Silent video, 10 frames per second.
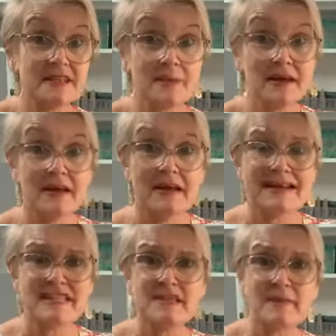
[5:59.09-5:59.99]
Some are
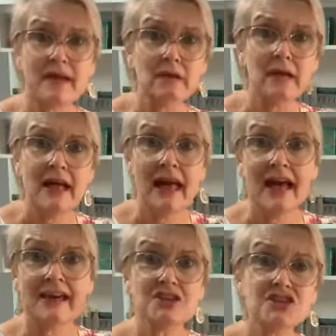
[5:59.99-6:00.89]
spelt
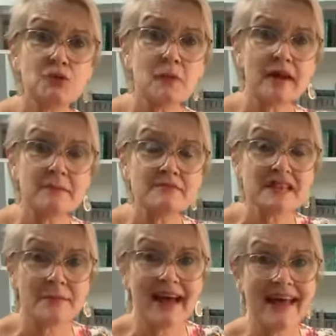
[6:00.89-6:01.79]
H-U-M,
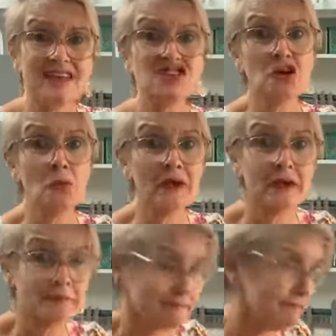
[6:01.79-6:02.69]
some are
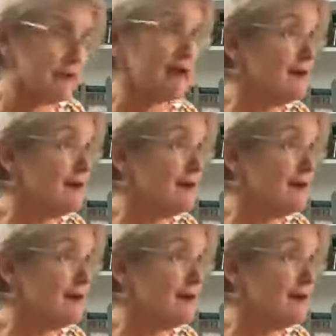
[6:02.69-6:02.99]
H-O-M.